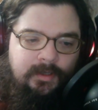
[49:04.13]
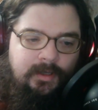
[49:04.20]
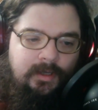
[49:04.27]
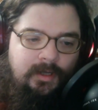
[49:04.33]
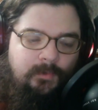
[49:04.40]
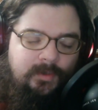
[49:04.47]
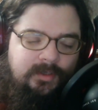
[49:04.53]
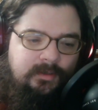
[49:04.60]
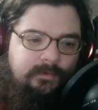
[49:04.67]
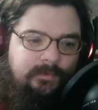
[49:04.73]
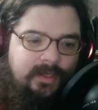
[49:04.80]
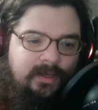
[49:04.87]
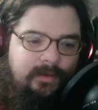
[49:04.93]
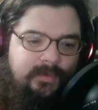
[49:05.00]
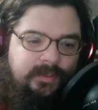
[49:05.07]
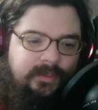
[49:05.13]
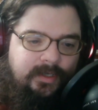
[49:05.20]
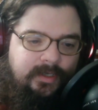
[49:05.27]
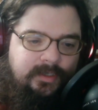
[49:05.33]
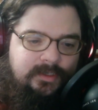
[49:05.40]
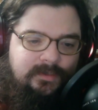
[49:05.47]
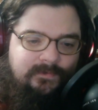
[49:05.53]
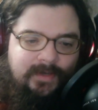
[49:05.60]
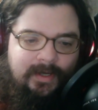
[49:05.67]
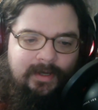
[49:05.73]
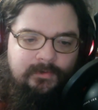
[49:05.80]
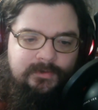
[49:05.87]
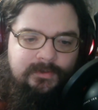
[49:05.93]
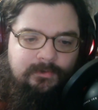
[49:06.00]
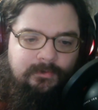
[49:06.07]
and with him came the knights of the
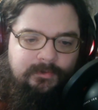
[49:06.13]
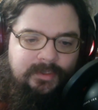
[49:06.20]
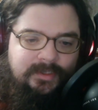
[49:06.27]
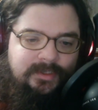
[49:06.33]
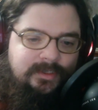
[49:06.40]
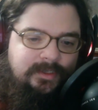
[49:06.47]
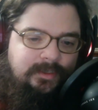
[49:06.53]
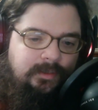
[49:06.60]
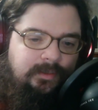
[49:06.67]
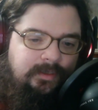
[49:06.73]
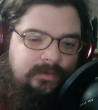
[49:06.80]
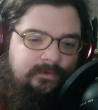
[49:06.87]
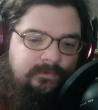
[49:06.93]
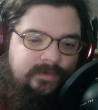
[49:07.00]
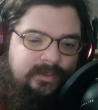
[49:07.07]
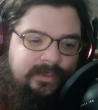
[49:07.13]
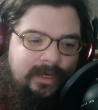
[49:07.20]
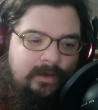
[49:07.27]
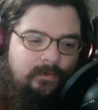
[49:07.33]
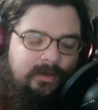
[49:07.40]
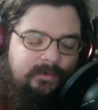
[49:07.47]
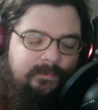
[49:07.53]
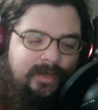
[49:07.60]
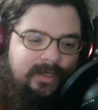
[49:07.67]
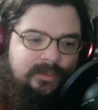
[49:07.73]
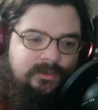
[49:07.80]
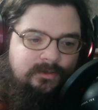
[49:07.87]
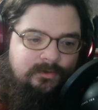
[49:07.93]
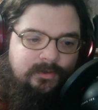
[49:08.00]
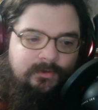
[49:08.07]
household that still lived and now had
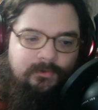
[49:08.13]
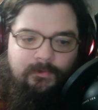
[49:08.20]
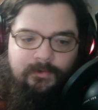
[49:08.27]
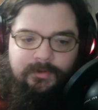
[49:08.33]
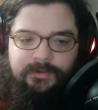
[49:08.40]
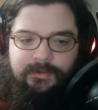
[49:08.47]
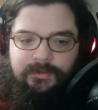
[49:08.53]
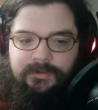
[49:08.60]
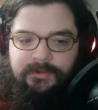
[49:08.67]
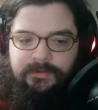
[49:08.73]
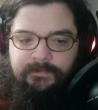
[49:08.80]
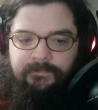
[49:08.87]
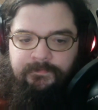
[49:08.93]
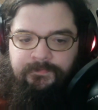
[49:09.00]
mastered their horses.